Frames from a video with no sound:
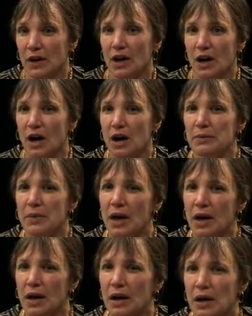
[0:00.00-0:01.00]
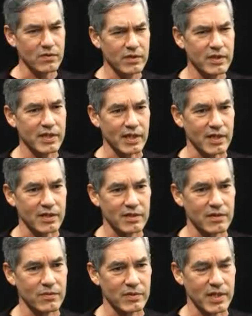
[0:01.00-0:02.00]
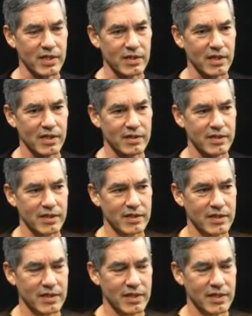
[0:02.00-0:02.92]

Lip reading: Well, we really have to look at it, don't we? I think